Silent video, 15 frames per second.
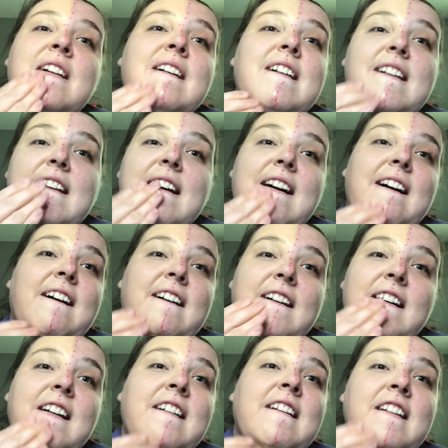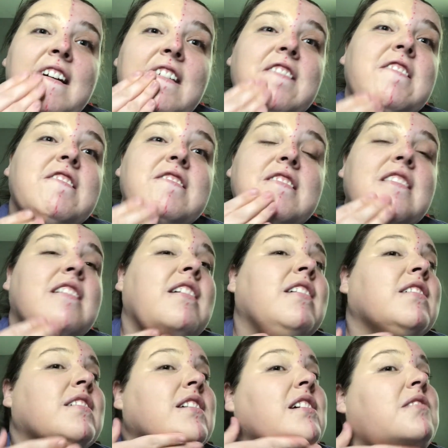Now, another thing
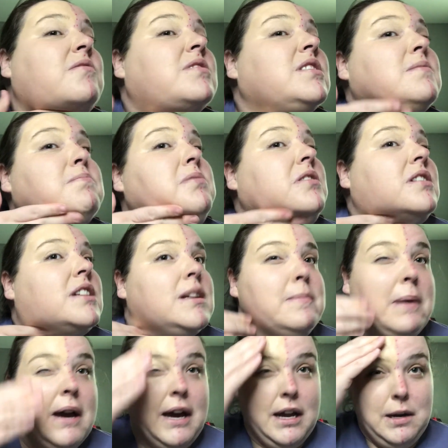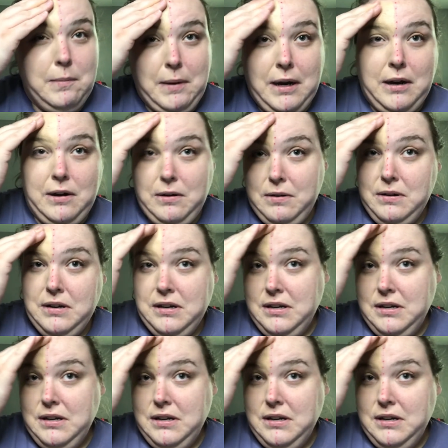that I was pretty bad about